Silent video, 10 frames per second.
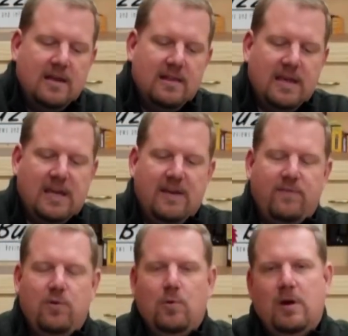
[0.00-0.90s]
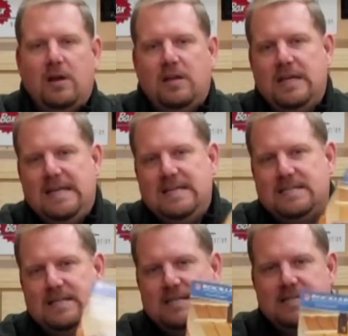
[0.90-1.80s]
they give you an
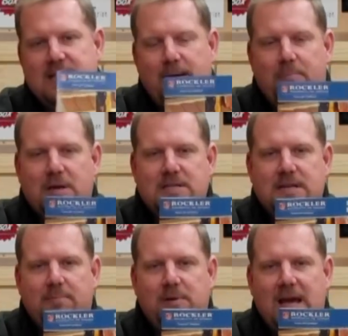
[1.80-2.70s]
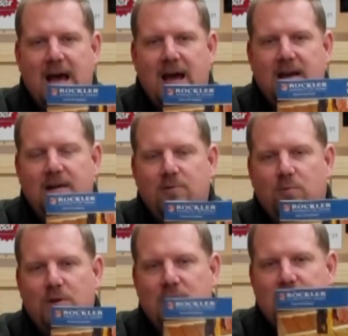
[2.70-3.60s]
easy step-by-step -step guide
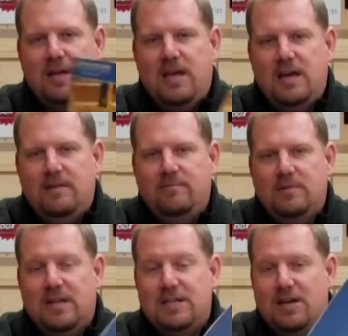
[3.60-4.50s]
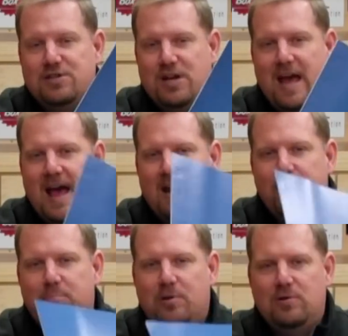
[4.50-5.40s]
within the kit that tells you how to
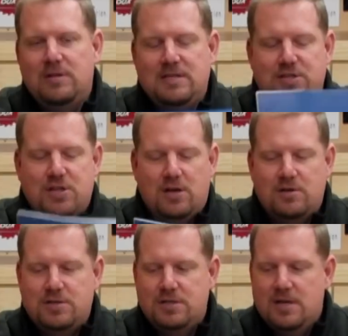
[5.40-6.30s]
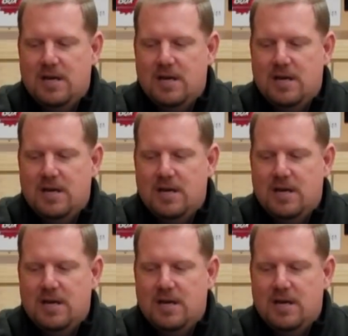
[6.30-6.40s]
build these shutters.